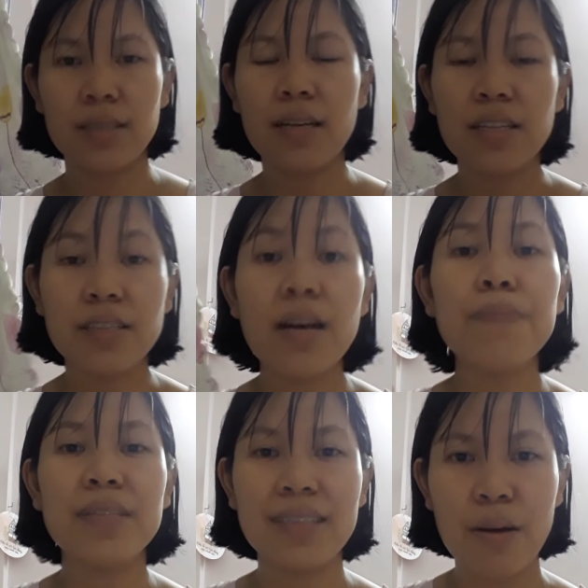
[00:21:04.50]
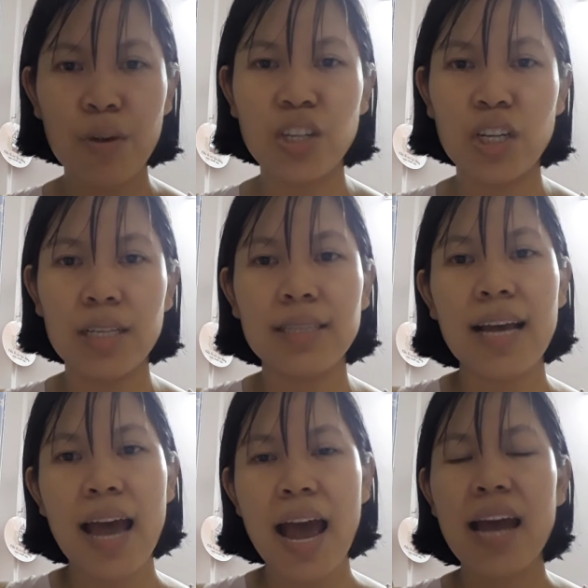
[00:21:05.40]
sub sandwiches,
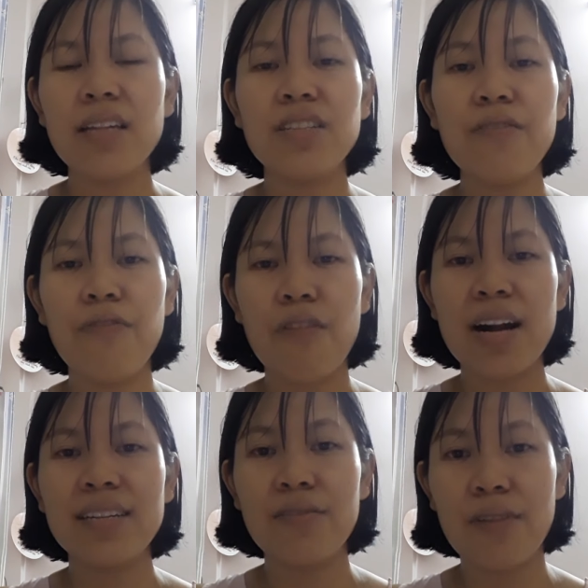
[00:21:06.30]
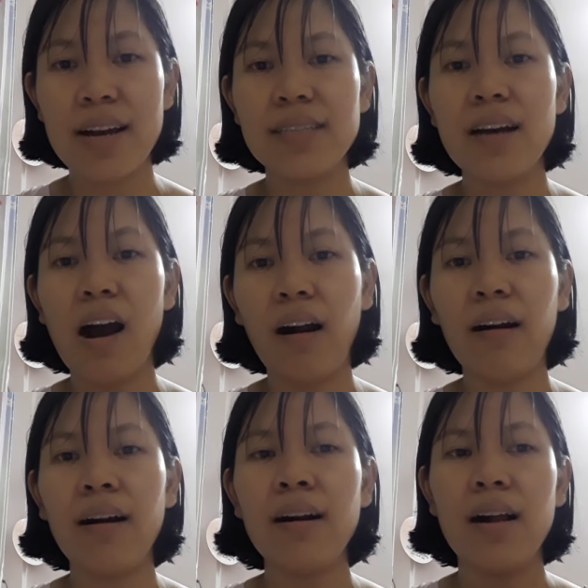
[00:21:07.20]
and fried rice
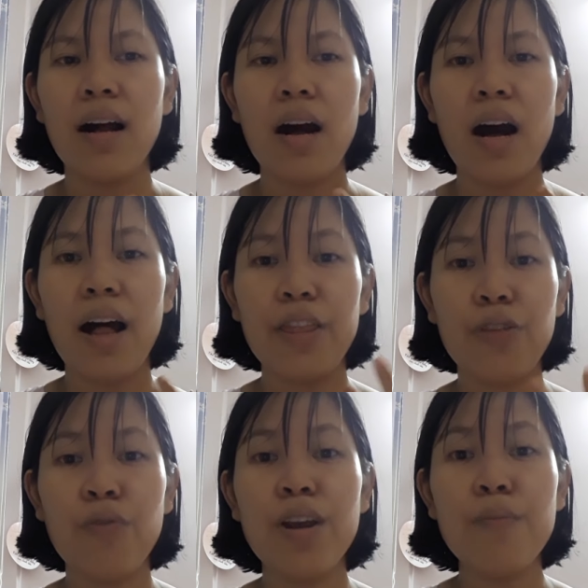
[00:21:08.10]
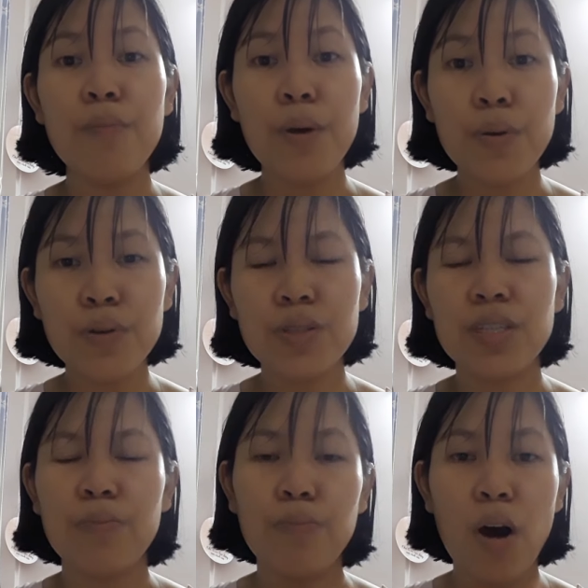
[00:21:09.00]
are three
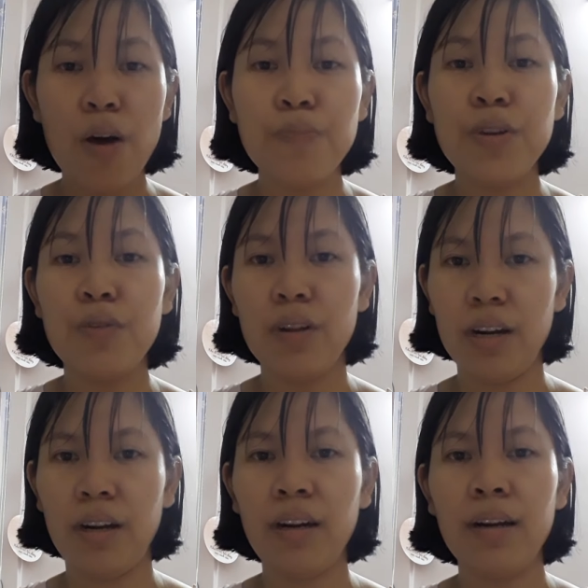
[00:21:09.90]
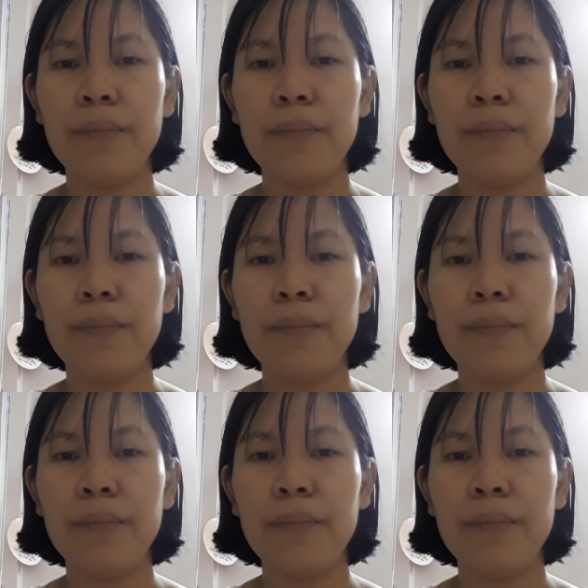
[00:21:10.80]
most popular